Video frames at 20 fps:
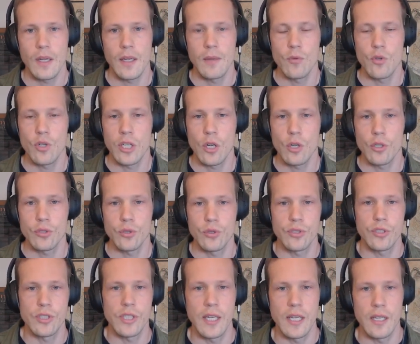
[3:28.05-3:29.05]
And you can also
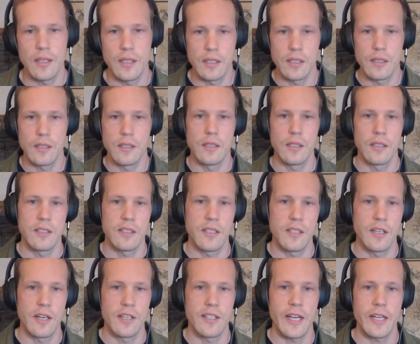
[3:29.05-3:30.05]
see the
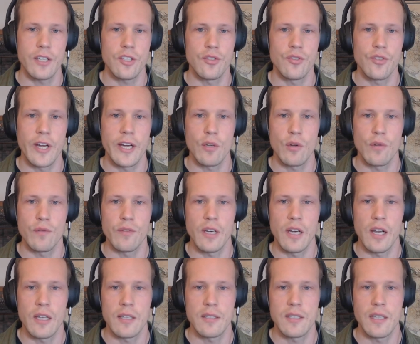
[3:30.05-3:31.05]
transaction rate over the
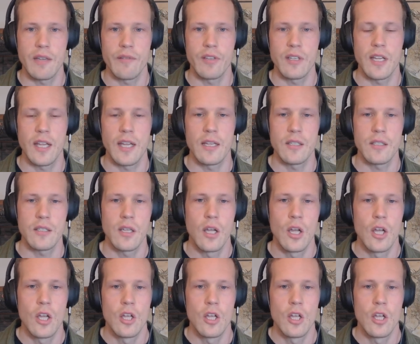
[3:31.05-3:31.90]
last 7 days.